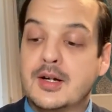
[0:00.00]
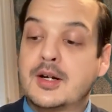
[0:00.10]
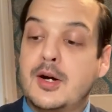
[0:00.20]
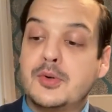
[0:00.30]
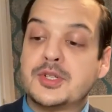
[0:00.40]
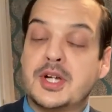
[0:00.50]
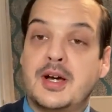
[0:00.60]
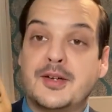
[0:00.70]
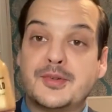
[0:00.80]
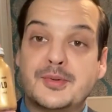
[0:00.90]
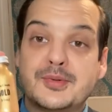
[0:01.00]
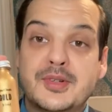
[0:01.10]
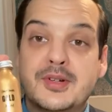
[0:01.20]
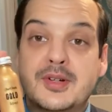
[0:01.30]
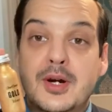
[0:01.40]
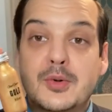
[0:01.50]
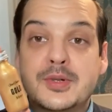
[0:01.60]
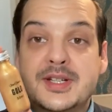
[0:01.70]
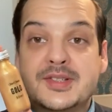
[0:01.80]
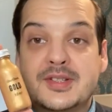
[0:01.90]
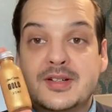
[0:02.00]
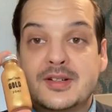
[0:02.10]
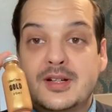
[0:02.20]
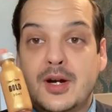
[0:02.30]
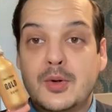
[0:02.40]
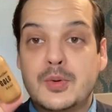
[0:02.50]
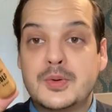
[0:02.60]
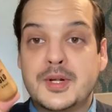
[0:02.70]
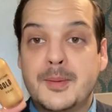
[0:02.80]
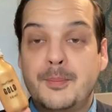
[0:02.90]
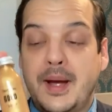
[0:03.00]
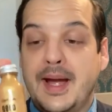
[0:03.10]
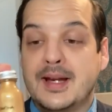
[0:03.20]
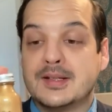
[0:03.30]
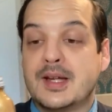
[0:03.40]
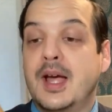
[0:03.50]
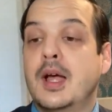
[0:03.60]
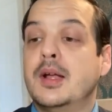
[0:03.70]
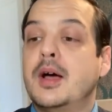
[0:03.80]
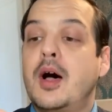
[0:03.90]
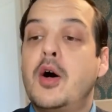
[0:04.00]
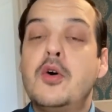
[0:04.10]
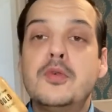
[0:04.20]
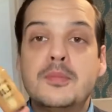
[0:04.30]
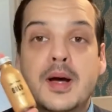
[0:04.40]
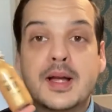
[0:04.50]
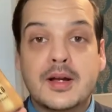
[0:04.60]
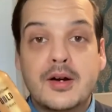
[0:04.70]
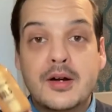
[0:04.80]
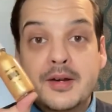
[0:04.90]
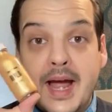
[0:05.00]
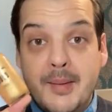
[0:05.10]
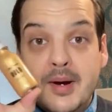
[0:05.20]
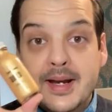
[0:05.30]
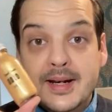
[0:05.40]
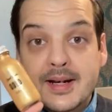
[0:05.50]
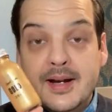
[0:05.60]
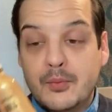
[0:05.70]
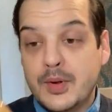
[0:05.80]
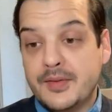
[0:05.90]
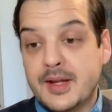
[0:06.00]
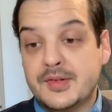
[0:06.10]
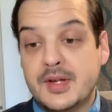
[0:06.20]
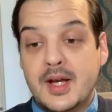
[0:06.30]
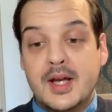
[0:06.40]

Culture Hustle's Goldest Gold paint, and oh my god, am I in love with this.